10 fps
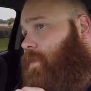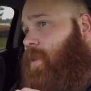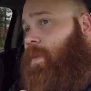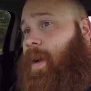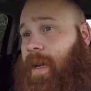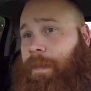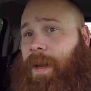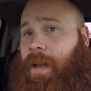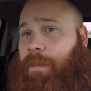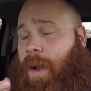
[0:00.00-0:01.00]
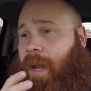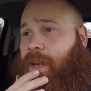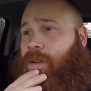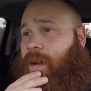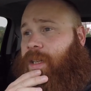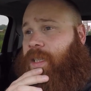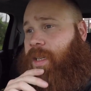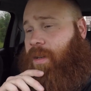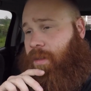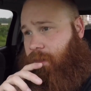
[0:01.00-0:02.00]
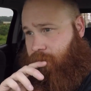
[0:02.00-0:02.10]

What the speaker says: you might get picked up by a curation guild.